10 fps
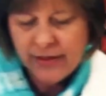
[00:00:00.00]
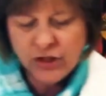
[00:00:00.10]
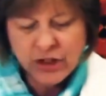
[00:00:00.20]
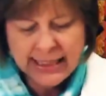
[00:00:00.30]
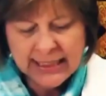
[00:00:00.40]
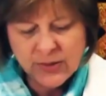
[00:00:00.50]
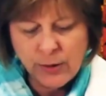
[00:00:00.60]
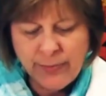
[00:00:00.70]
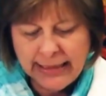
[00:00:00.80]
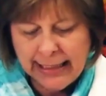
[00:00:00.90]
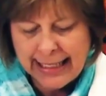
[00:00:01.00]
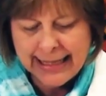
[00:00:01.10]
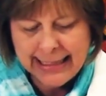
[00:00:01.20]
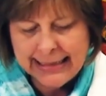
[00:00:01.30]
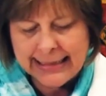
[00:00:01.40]
The sheets will be
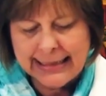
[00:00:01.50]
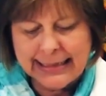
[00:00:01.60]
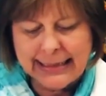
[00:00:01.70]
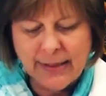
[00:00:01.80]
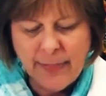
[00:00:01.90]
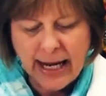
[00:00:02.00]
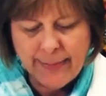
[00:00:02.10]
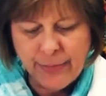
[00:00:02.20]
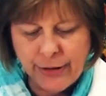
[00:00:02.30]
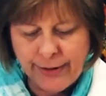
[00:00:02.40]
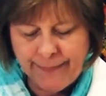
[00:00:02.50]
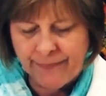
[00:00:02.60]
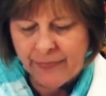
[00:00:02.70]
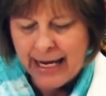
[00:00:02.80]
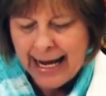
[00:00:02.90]
like this. This is a paper,
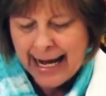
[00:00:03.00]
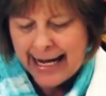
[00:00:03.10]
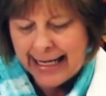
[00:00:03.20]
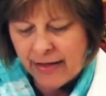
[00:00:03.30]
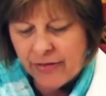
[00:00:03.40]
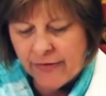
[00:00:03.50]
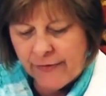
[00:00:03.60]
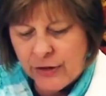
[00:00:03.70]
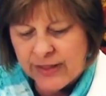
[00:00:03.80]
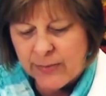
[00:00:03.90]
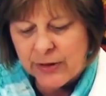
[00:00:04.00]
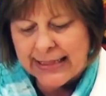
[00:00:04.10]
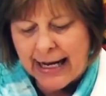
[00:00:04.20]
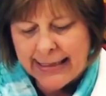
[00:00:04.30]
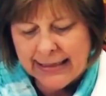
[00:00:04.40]
and the fusible
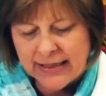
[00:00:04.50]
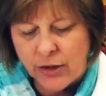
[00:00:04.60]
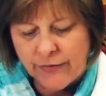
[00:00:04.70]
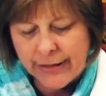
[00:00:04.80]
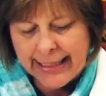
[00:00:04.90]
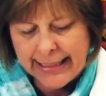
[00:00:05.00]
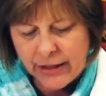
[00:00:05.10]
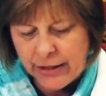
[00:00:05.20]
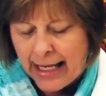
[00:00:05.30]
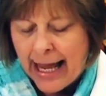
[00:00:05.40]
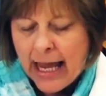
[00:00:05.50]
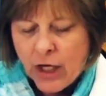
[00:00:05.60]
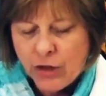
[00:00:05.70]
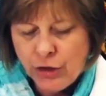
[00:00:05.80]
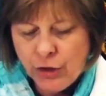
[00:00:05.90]
side is over here.
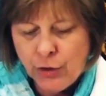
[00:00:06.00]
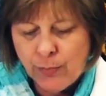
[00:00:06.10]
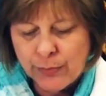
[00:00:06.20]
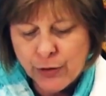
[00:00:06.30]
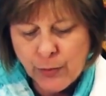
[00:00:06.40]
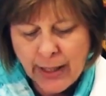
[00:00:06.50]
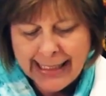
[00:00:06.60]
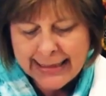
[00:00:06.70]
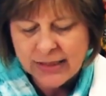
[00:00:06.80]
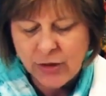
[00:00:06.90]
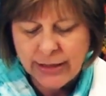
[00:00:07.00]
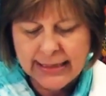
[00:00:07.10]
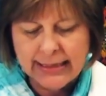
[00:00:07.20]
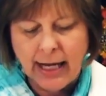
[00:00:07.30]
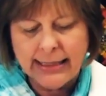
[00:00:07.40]
You trace your
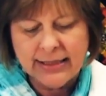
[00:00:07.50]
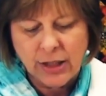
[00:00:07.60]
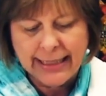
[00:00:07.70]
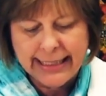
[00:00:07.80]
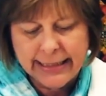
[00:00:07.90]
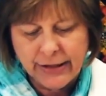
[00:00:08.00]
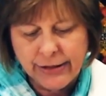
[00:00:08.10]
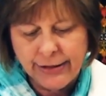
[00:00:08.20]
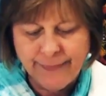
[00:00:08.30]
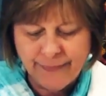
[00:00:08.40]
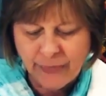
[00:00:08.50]
designs on here